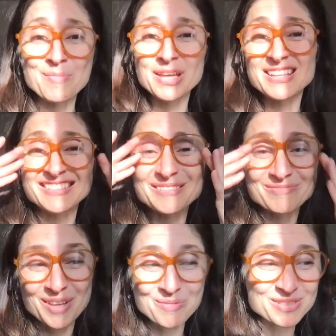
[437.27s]
I
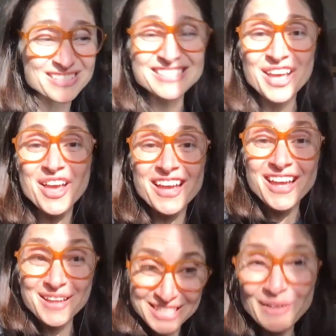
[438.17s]
mean, it was
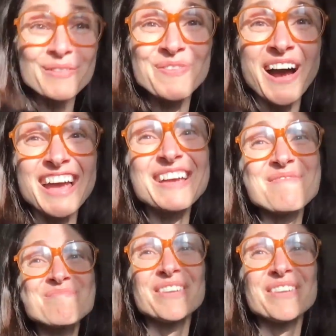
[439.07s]
terrifying,